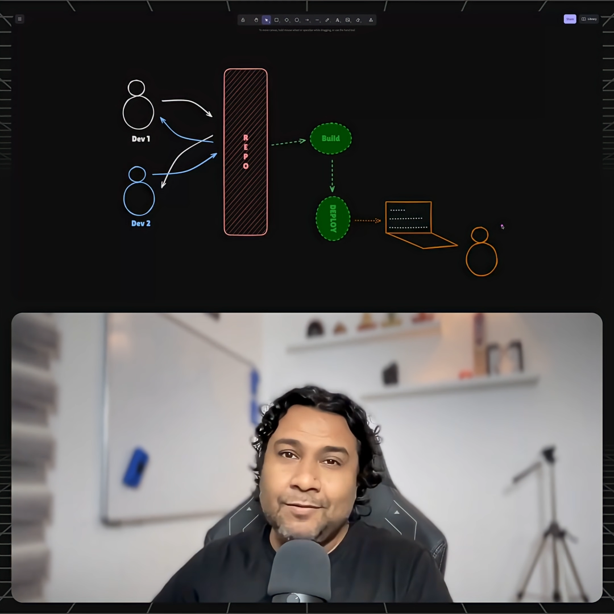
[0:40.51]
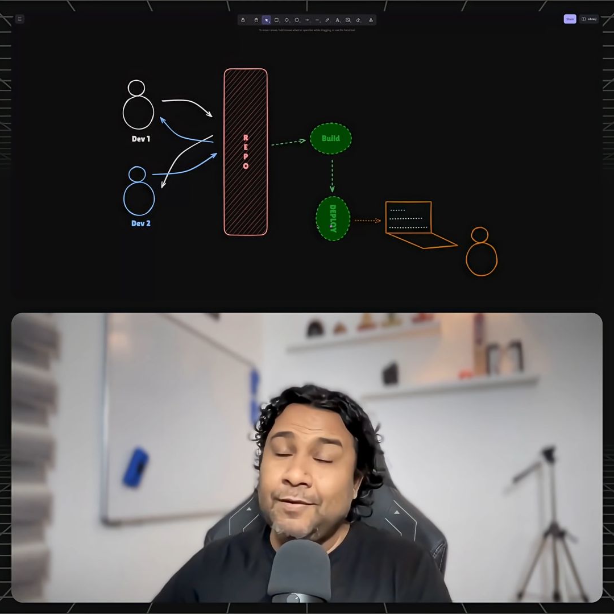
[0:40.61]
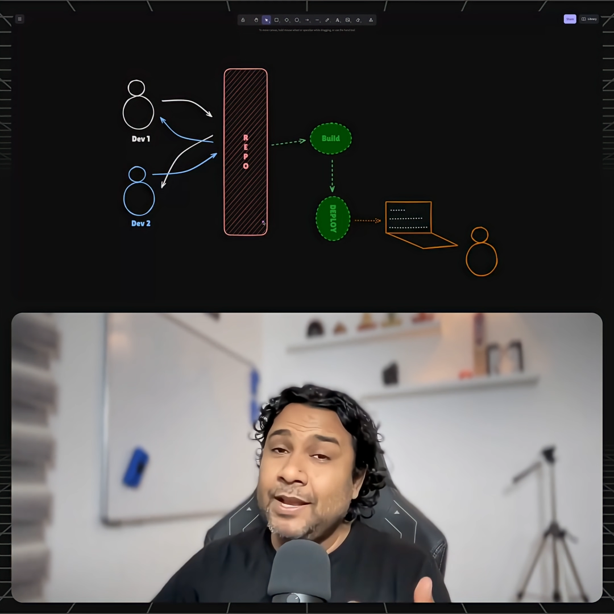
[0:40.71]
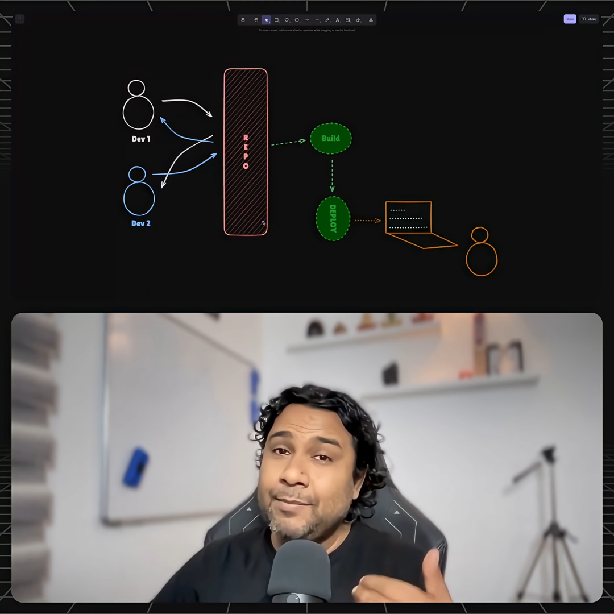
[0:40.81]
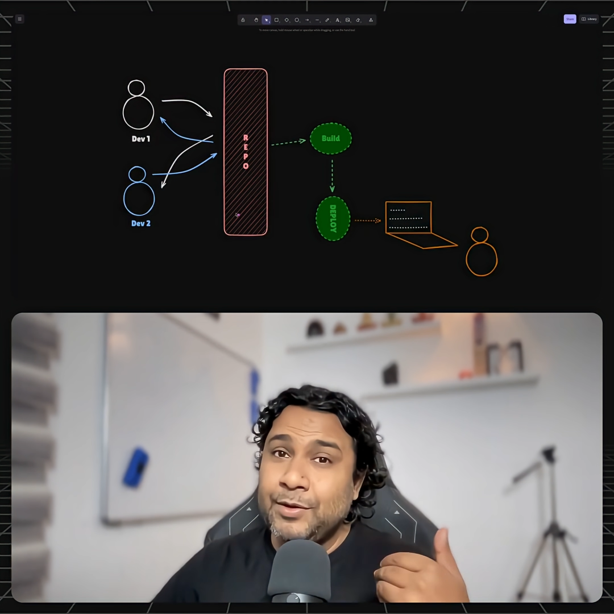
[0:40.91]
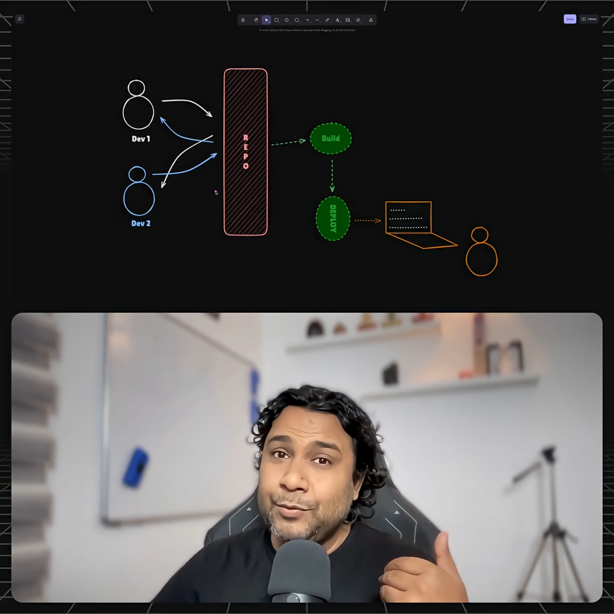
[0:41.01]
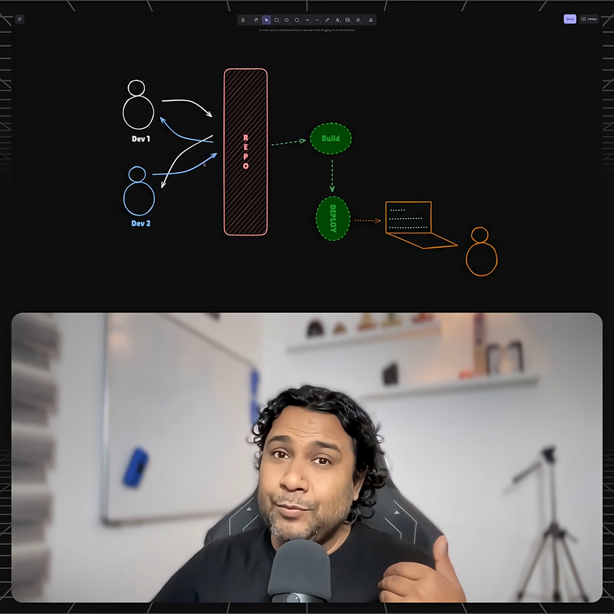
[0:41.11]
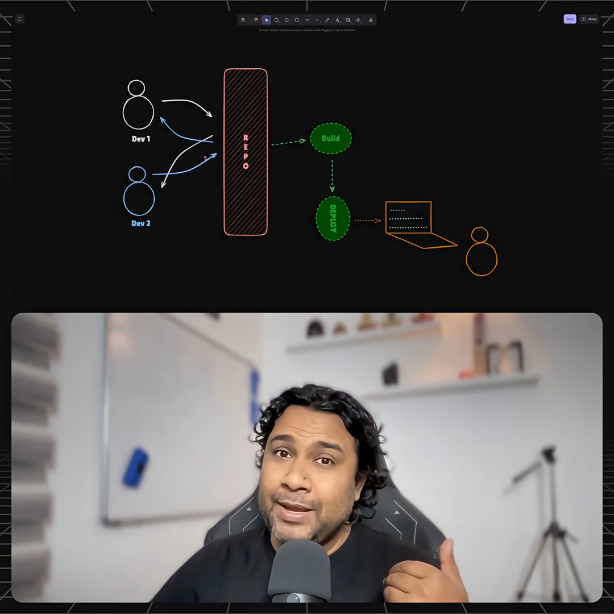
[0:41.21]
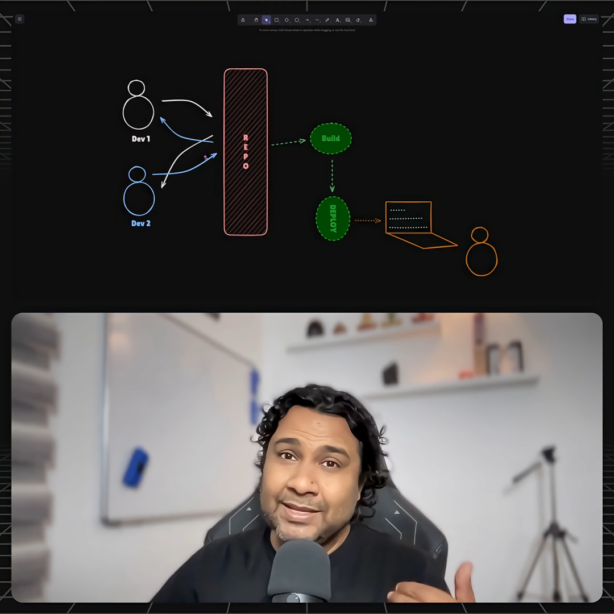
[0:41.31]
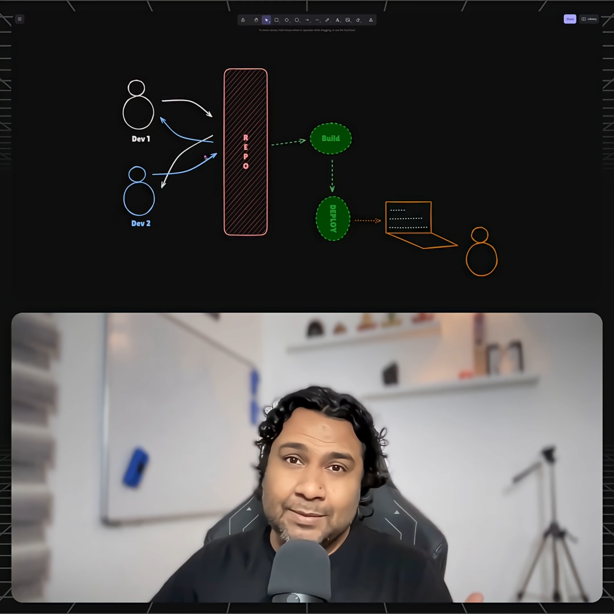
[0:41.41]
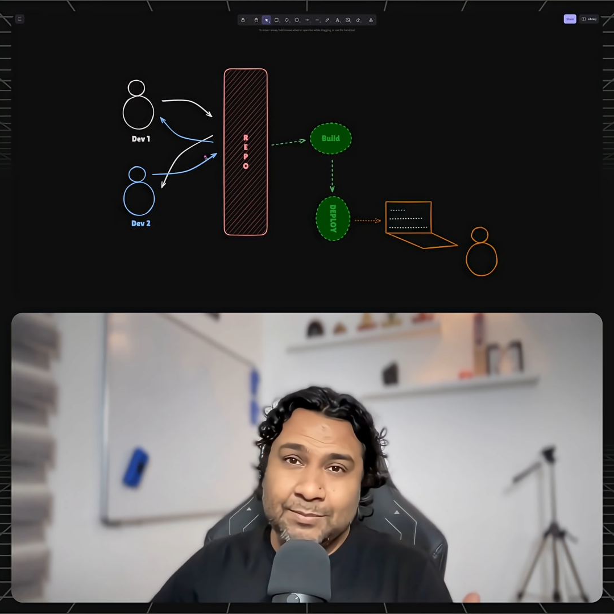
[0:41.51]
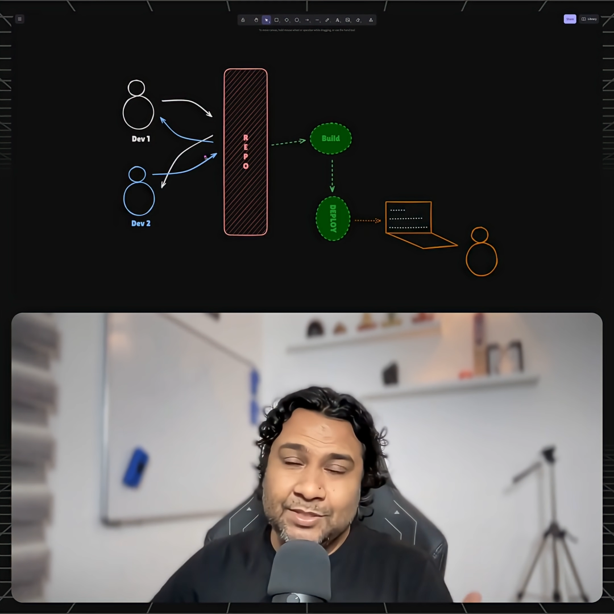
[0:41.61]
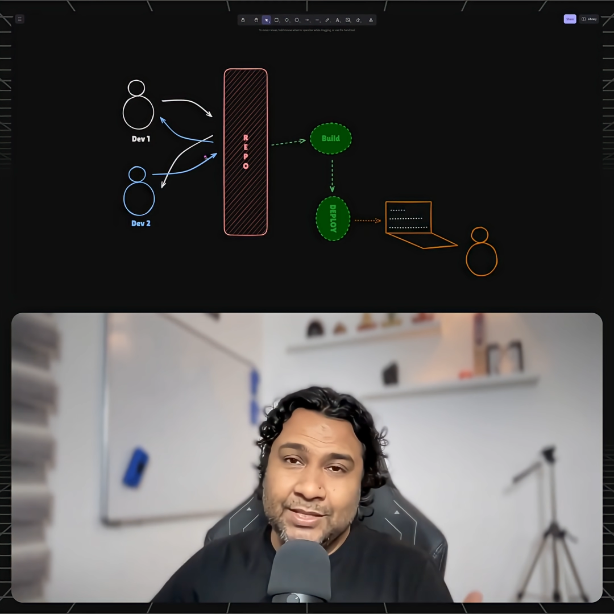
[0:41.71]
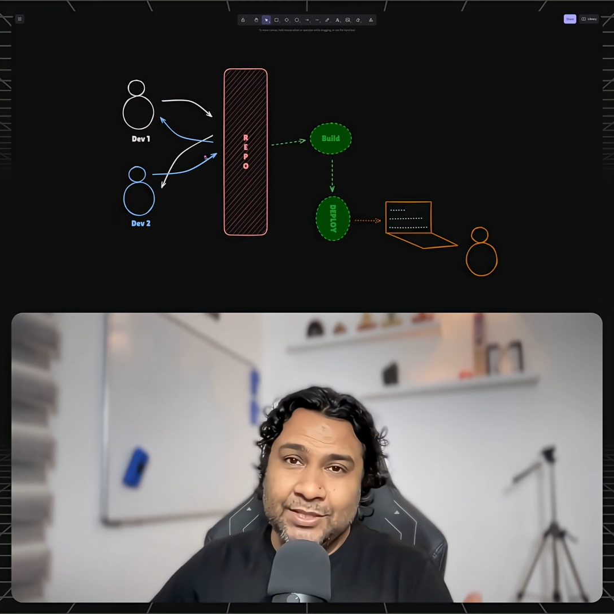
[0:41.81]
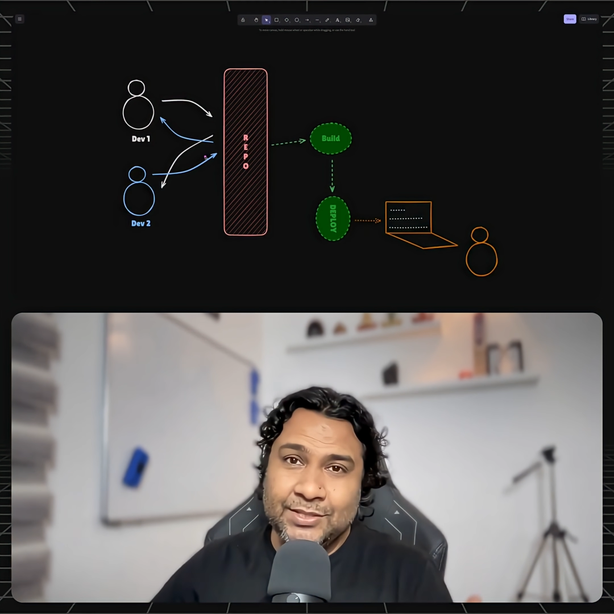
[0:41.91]
Whenever you make some
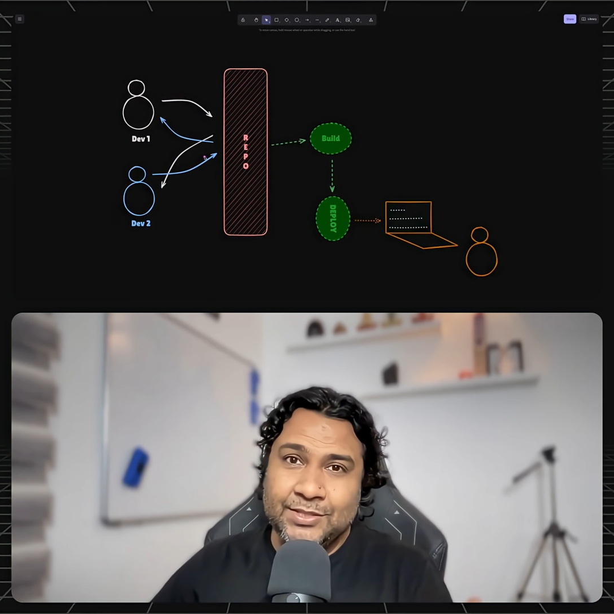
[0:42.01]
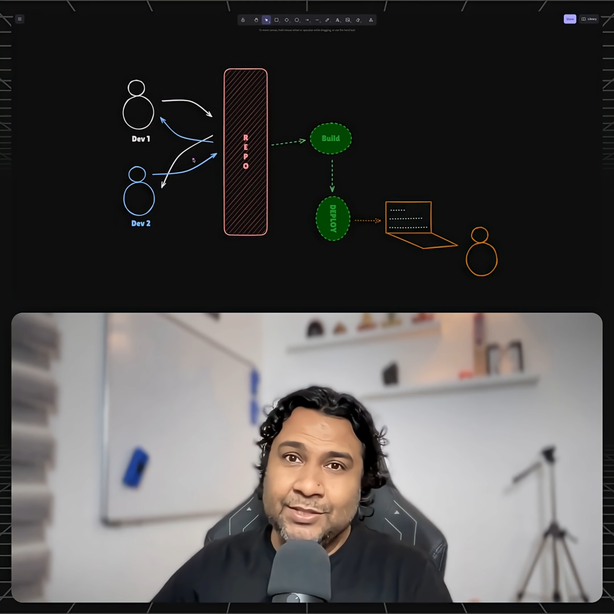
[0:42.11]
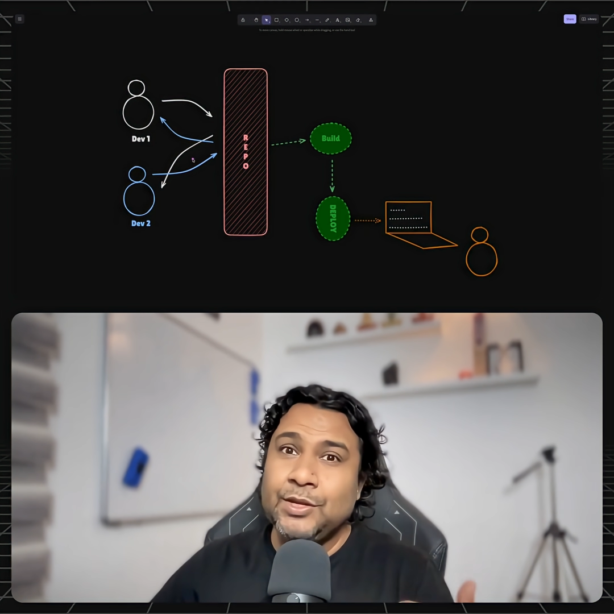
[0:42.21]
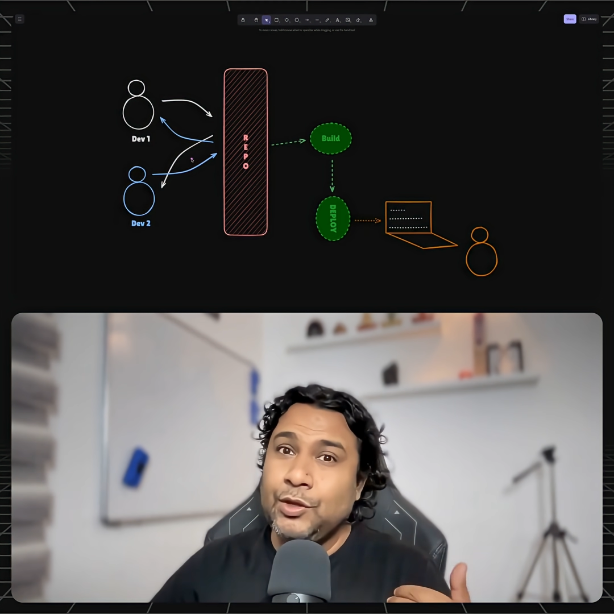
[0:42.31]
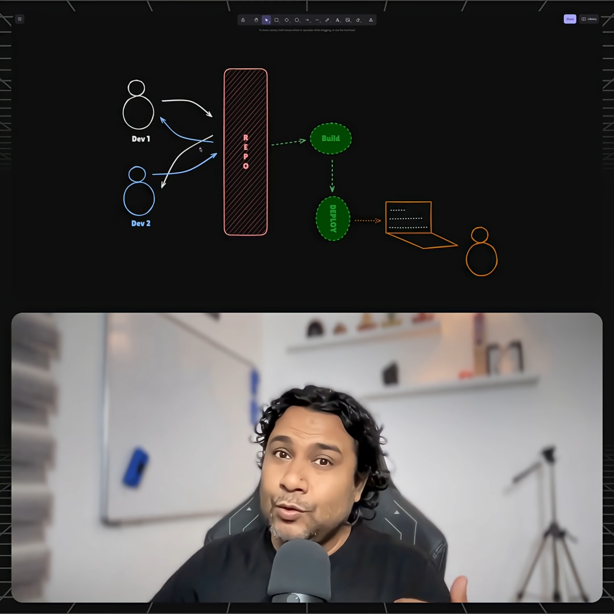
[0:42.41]
changes,